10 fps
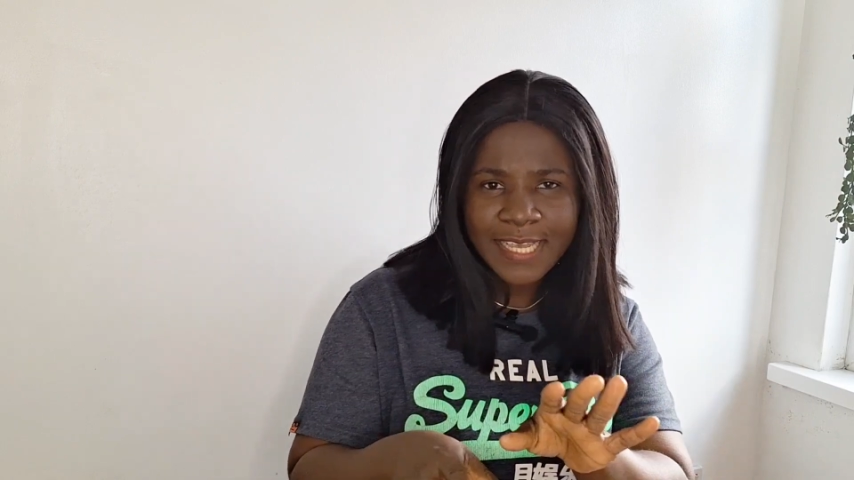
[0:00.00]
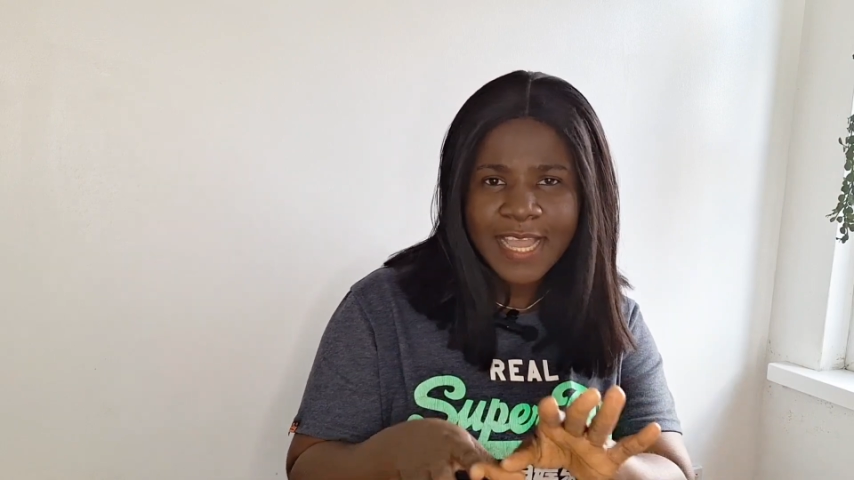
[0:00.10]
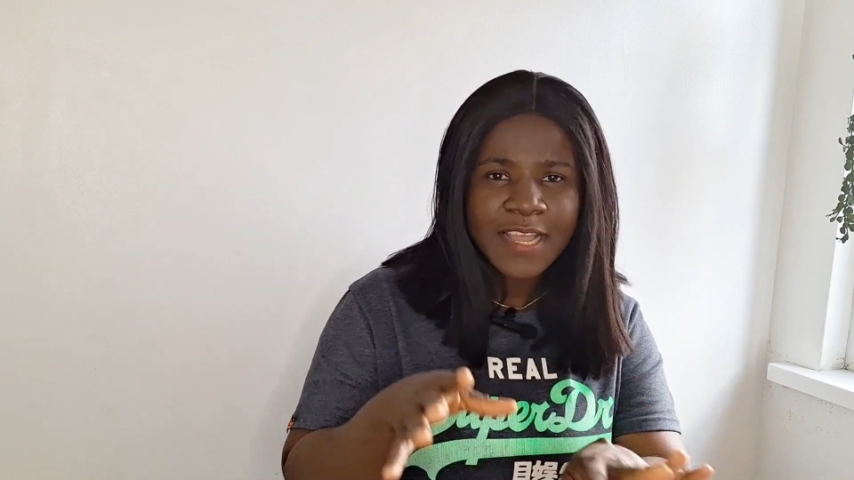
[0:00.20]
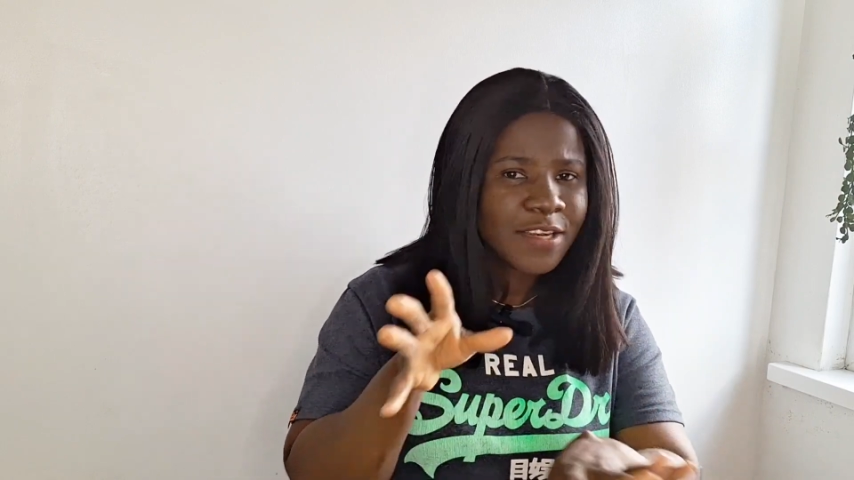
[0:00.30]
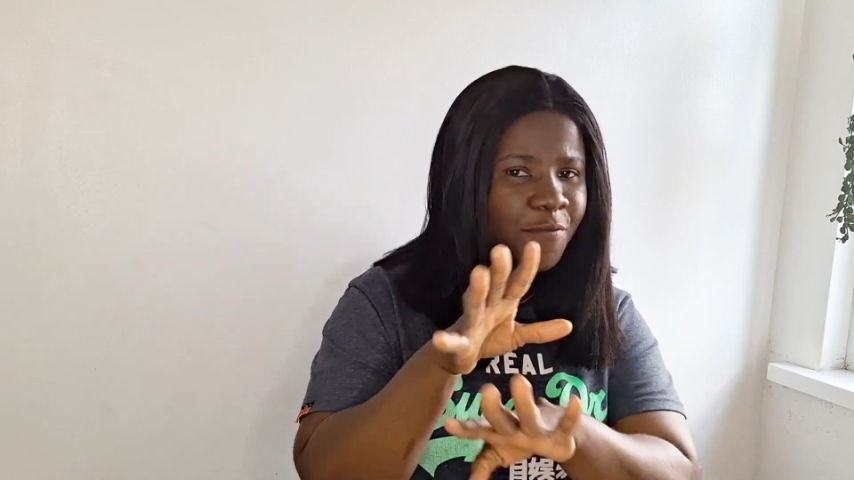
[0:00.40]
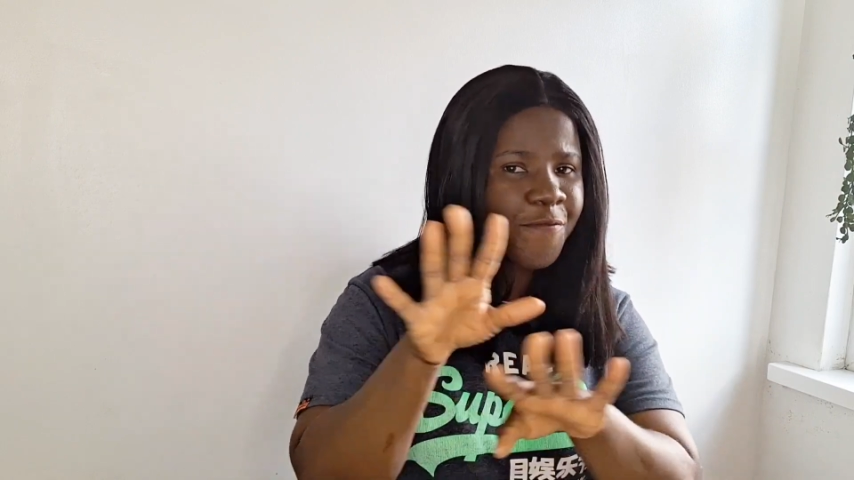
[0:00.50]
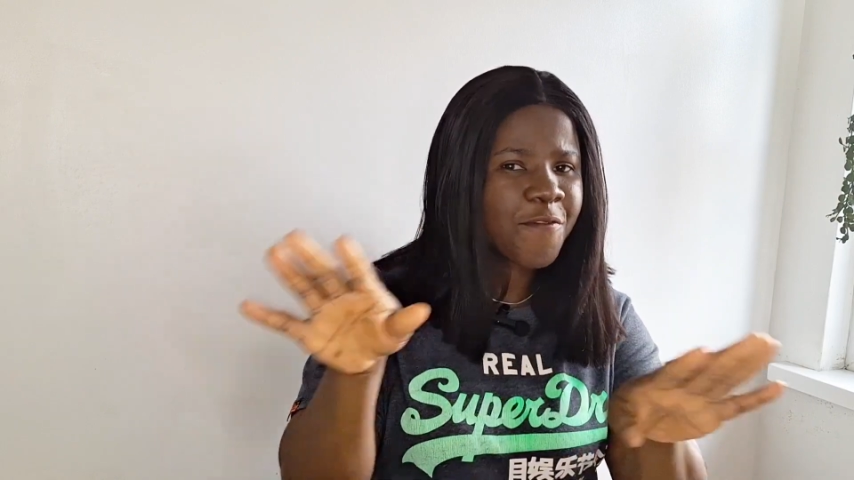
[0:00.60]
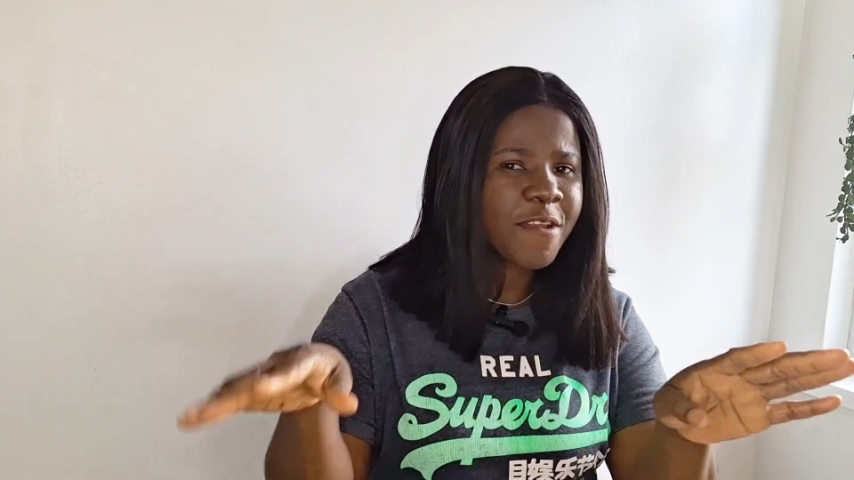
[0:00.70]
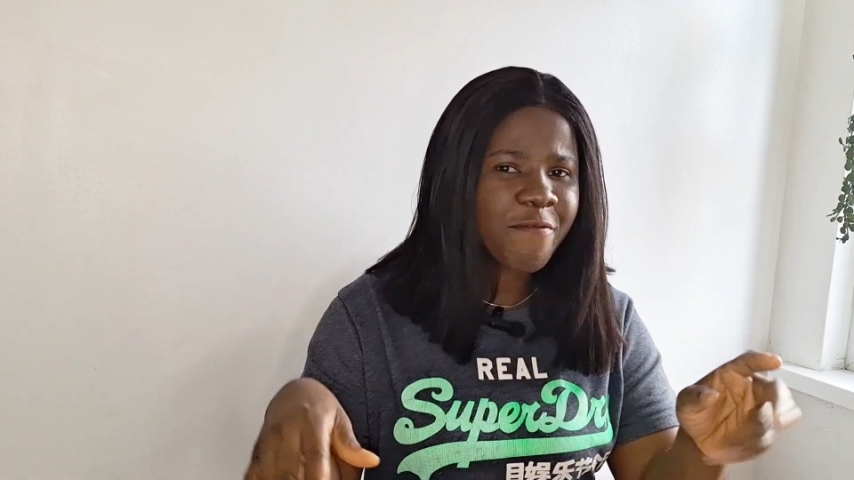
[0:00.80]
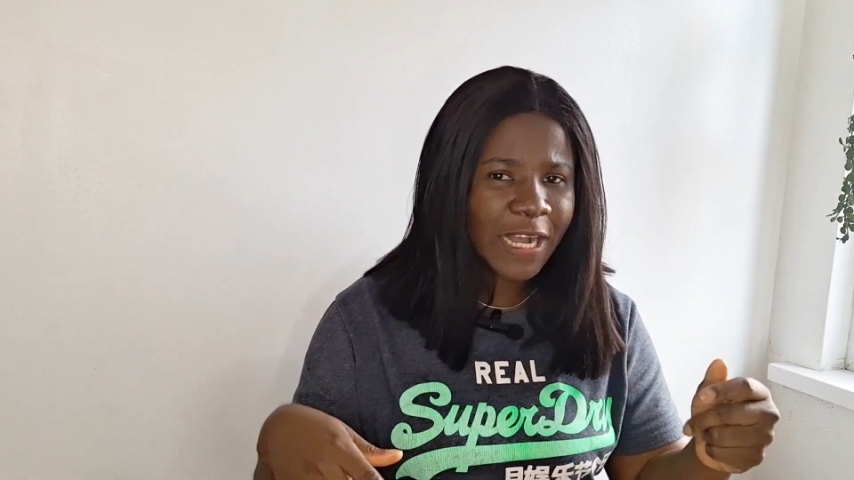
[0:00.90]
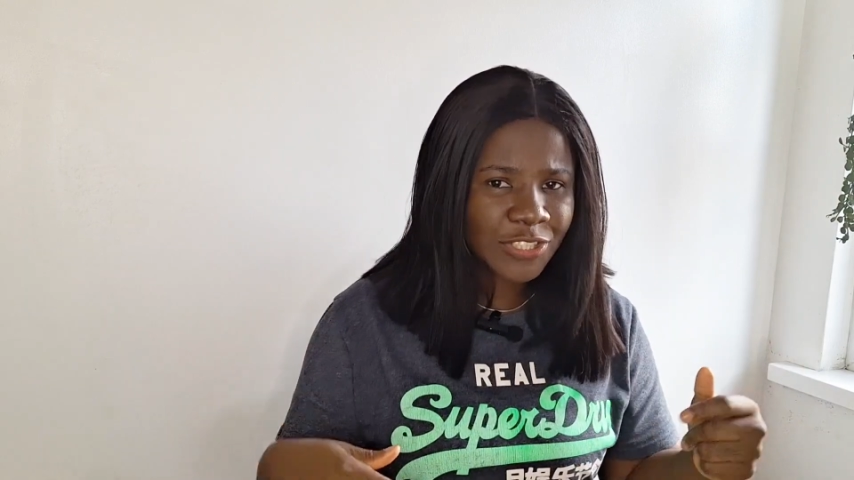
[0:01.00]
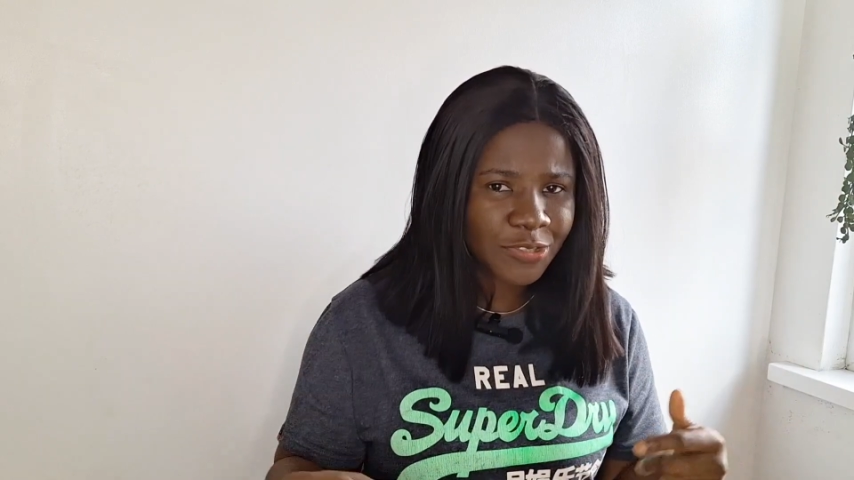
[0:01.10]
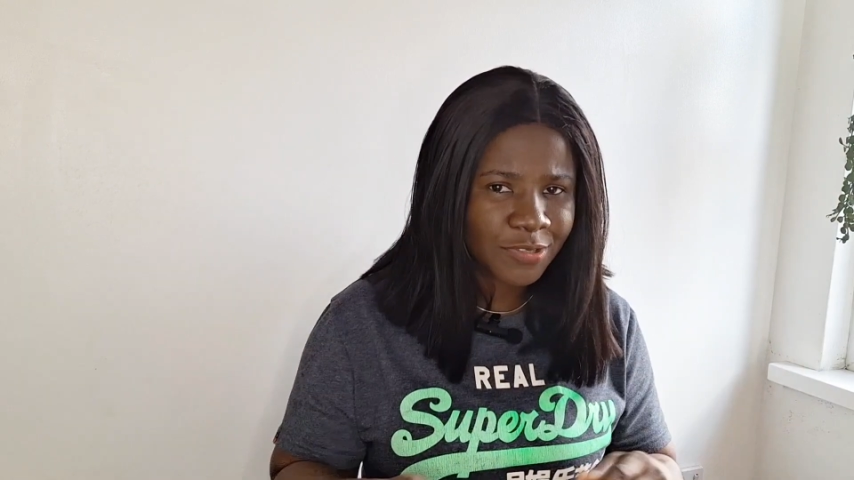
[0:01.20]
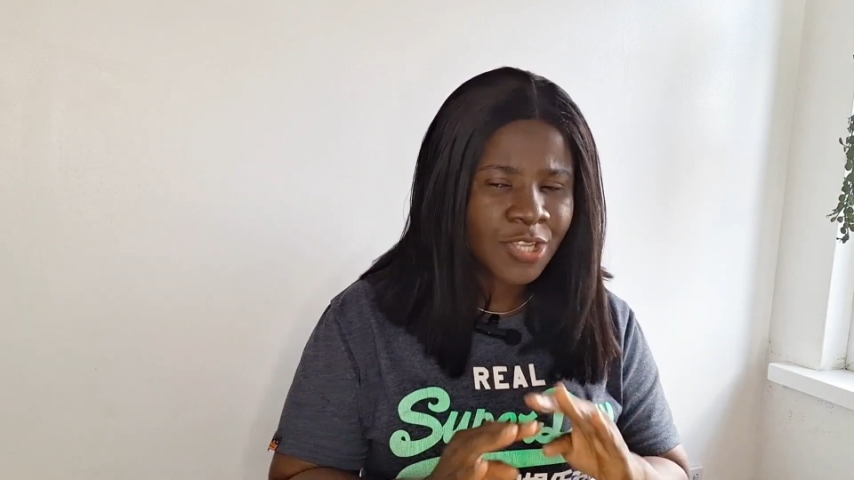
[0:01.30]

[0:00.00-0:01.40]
the free version.